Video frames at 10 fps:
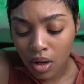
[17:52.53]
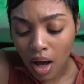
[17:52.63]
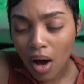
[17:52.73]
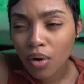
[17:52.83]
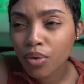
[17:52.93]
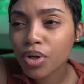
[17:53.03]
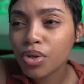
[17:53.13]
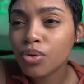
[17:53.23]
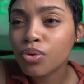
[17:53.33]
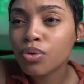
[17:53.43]
how do
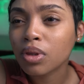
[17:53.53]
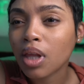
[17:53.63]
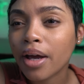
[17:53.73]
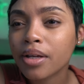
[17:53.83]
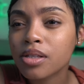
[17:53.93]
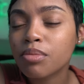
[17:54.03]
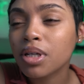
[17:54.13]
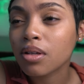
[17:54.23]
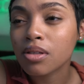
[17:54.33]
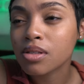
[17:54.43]
you like to
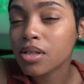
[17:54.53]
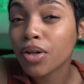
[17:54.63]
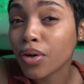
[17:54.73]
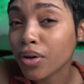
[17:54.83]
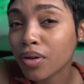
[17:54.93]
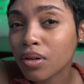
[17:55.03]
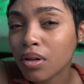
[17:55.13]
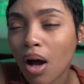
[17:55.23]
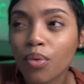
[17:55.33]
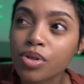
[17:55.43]
be considered?
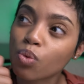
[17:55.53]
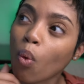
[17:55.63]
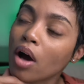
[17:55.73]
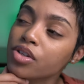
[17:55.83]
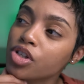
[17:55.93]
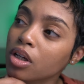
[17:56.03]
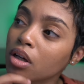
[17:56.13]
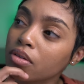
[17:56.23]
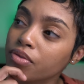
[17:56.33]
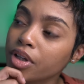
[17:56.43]
I was watching
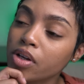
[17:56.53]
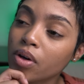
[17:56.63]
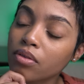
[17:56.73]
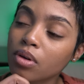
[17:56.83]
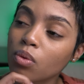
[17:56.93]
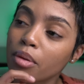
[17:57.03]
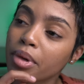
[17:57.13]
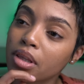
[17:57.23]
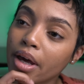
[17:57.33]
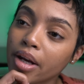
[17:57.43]
a video of a
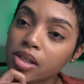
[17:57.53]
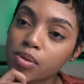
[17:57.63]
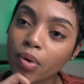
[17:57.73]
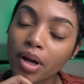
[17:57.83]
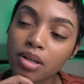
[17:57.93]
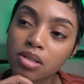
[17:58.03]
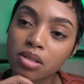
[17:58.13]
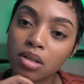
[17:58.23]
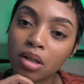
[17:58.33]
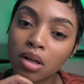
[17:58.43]
woman that
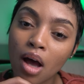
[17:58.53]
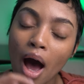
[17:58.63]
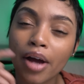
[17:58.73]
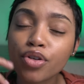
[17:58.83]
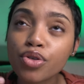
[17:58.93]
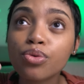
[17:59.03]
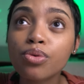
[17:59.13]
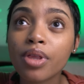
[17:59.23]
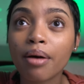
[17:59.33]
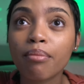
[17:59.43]
expressed, I
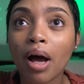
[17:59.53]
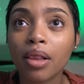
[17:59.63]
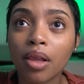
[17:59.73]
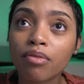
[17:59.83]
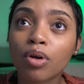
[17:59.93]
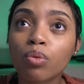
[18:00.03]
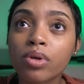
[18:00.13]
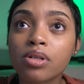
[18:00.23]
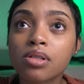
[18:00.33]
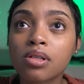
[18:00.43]
knew that my lover
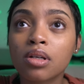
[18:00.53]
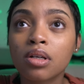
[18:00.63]
was